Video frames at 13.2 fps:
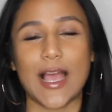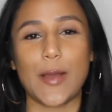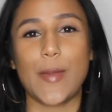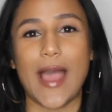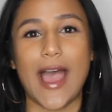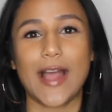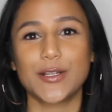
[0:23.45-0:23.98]
I'm
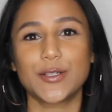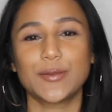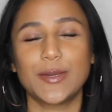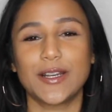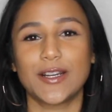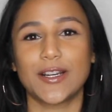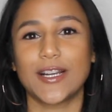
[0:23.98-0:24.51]

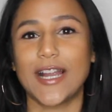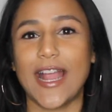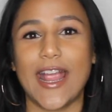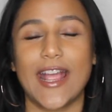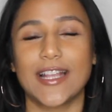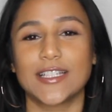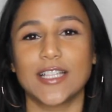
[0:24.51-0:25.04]
Ashmere,
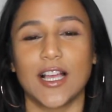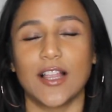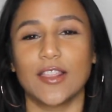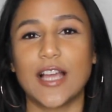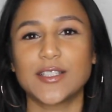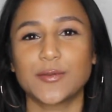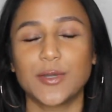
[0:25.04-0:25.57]
and
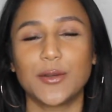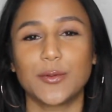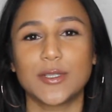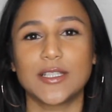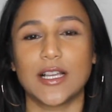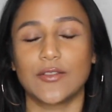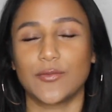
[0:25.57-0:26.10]
last week
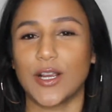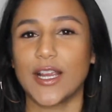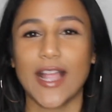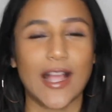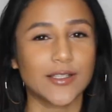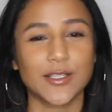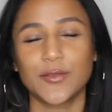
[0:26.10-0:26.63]
was very
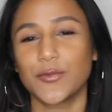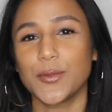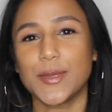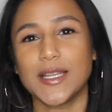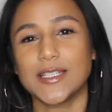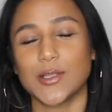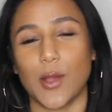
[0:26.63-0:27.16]
hectic for
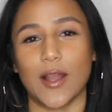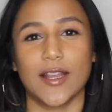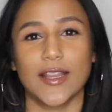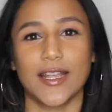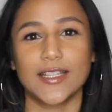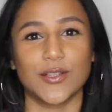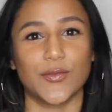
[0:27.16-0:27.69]
me, so I
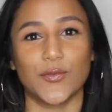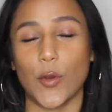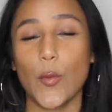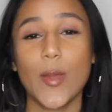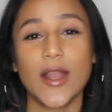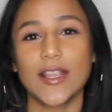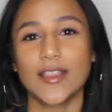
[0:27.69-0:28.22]
didn't get to
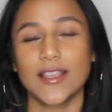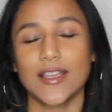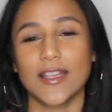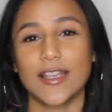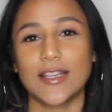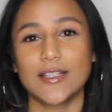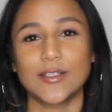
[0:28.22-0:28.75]
film
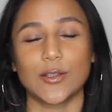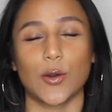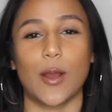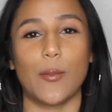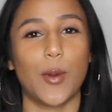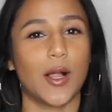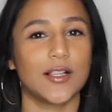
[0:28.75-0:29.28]
anything. So I
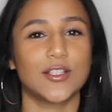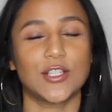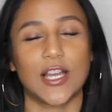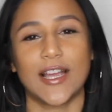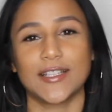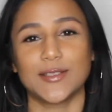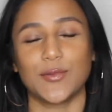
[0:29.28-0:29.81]

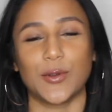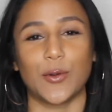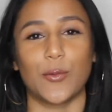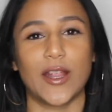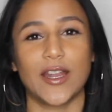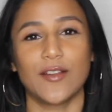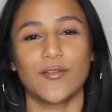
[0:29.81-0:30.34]
apologize if you're
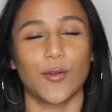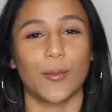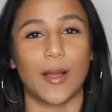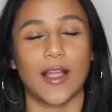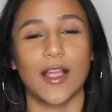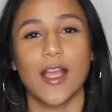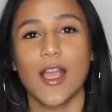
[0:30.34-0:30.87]
waiting for
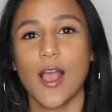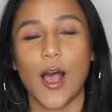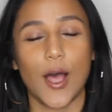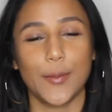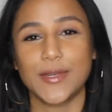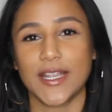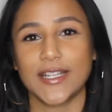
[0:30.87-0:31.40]
my
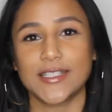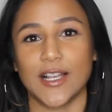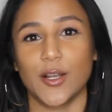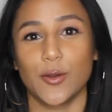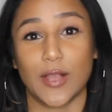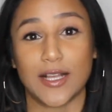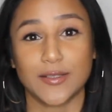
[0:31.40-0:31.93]
updates. I
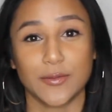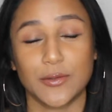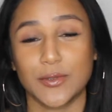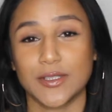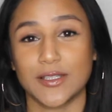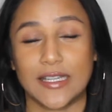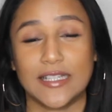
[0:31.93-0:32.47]
know last week
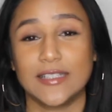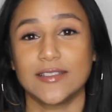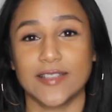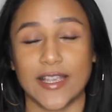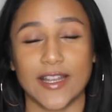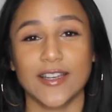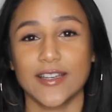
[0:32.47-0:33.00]
was
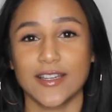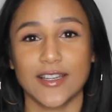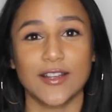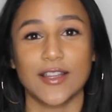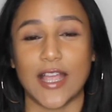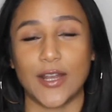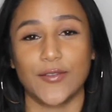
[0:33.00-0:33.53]
insanity
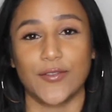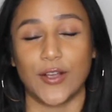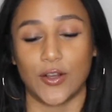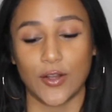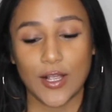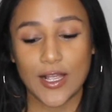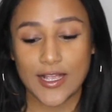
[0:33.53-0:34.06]
in the
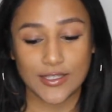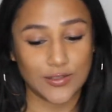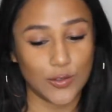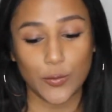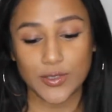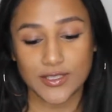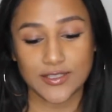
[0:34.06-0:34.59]
NFL.
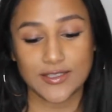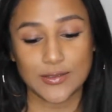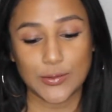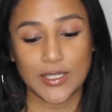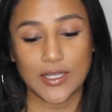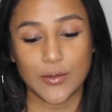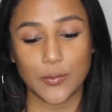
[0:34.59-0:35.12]
So was this
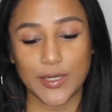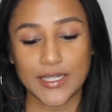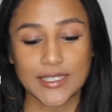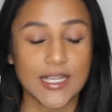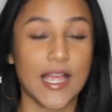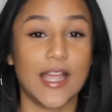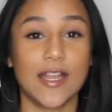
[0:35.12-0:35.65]
week, week
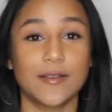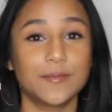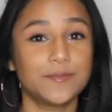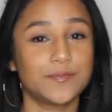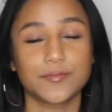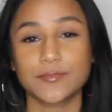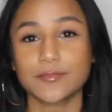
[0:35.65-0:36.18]
10.